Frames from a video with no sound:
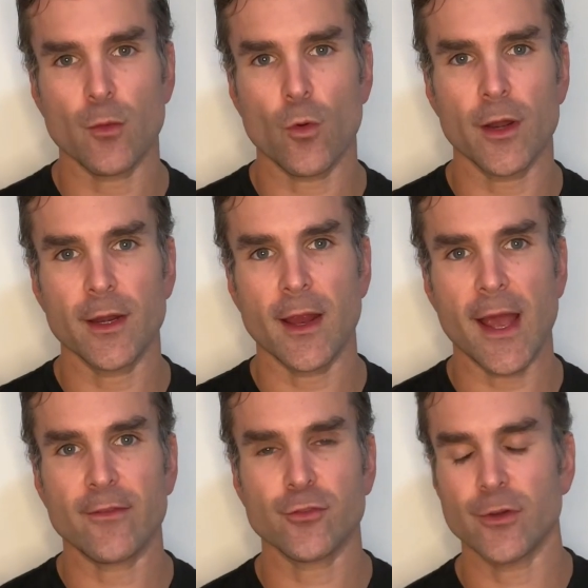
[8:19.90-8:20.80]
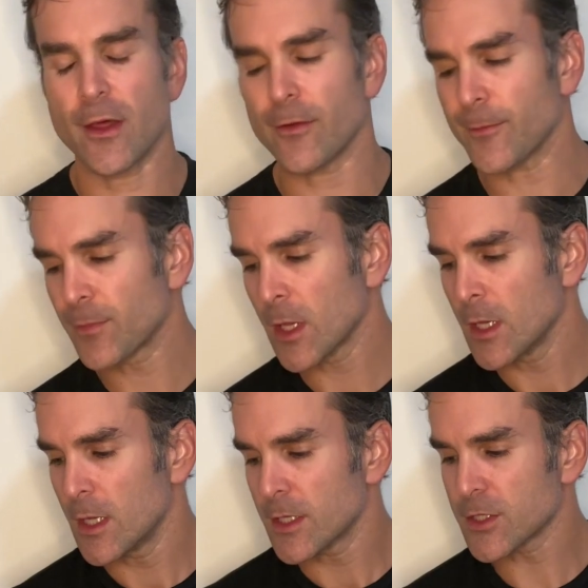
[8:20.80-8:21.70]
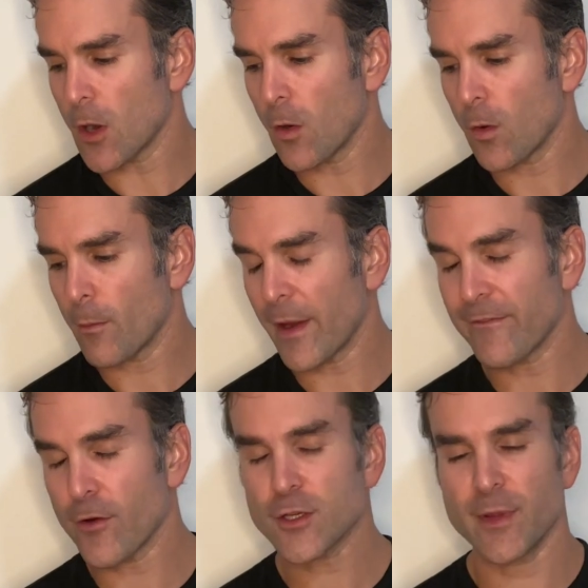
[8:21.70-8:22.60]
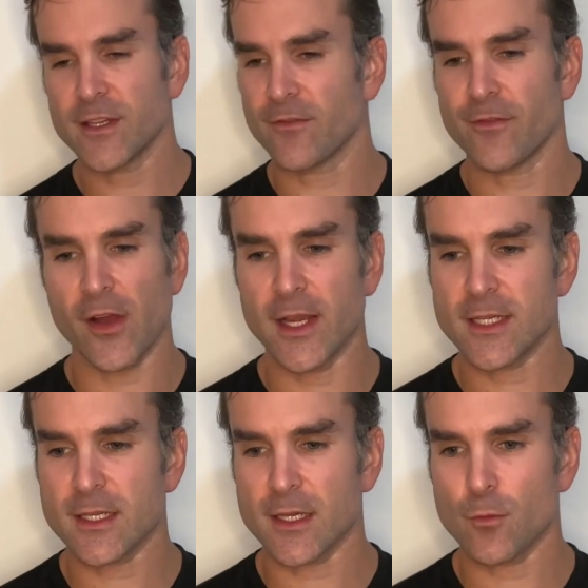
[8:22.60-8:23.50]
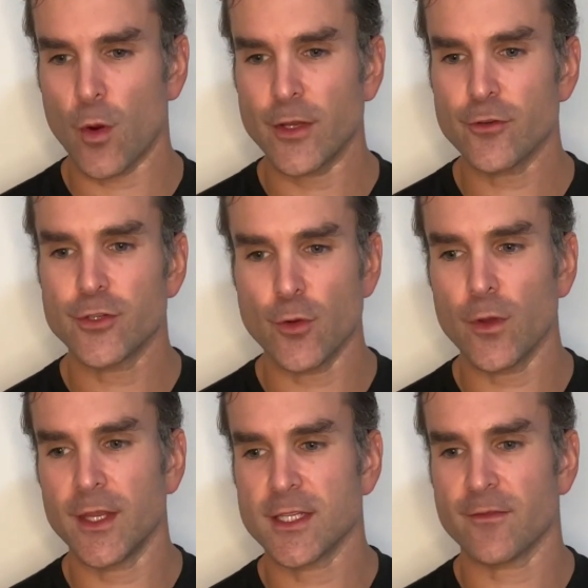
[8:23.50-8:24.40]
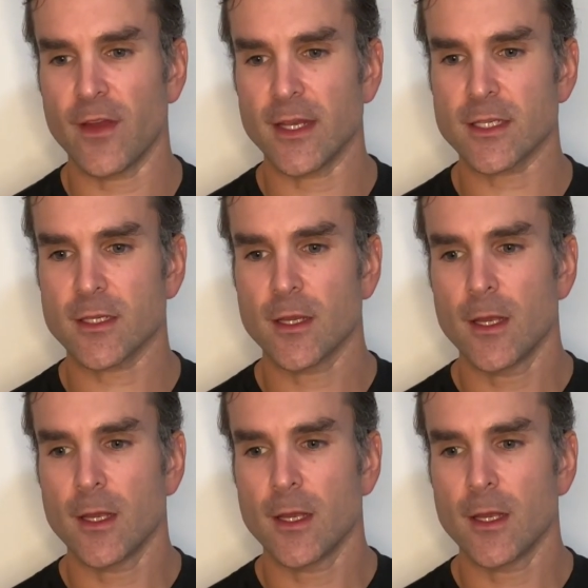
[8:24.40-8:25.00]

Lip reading: one after another. So my first piece of advice, when you're doing these events,